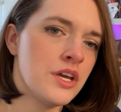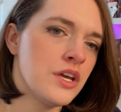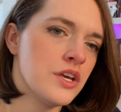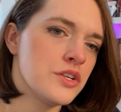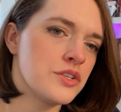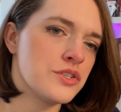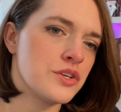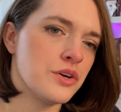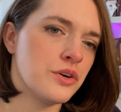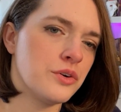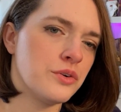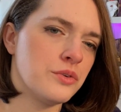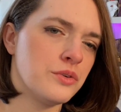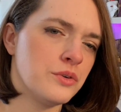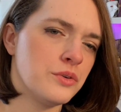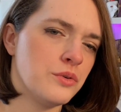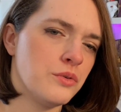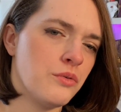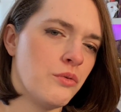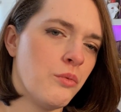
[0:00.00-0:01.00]
So
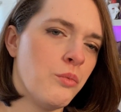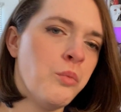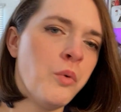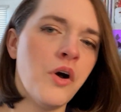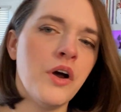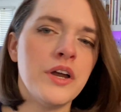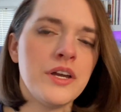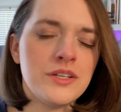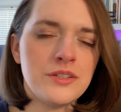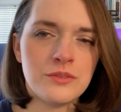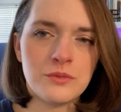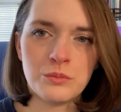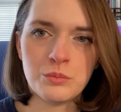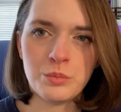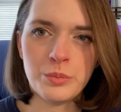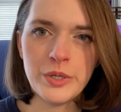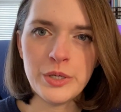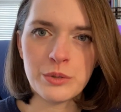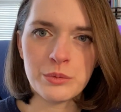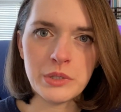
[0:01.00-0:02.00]
1,
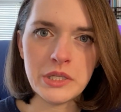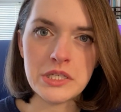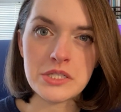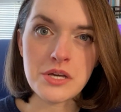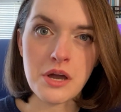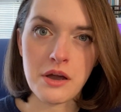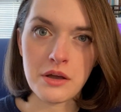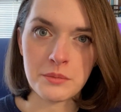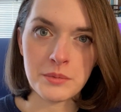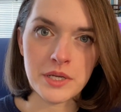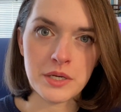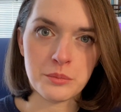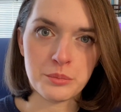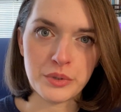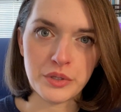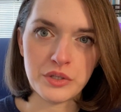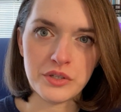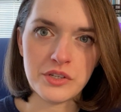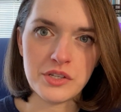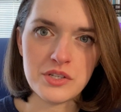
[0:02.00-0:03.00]
we don't really talk about
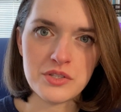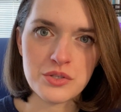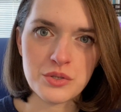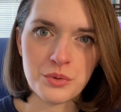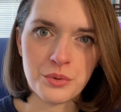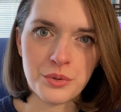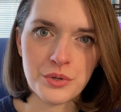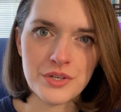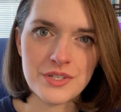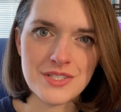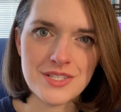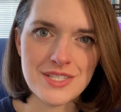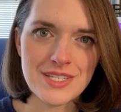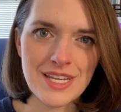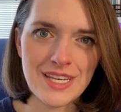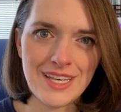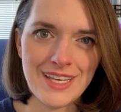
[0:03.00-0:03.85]
ability scores